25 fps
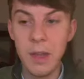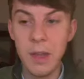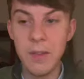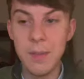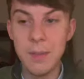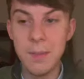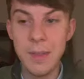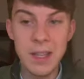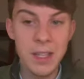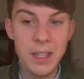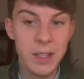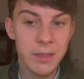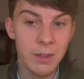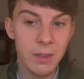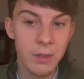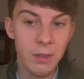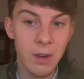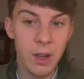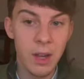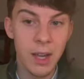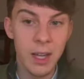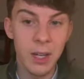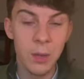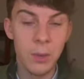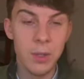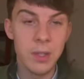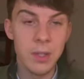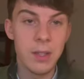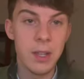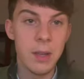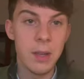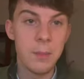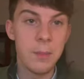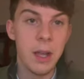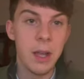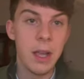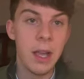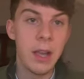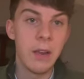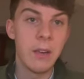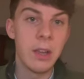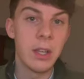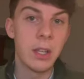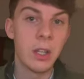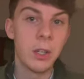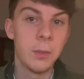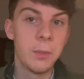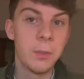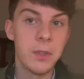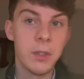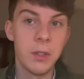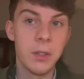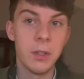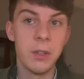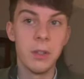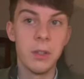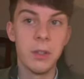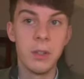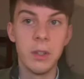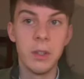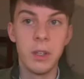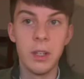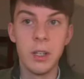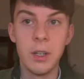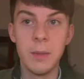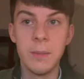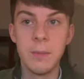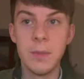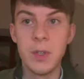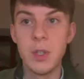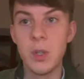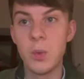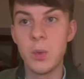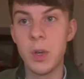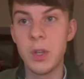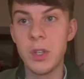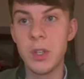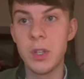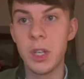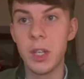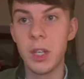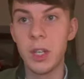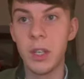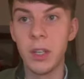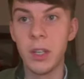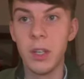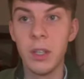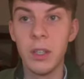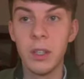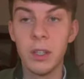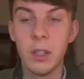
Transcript: of a mess of a ride, I would say, by Harry Cobden switching him,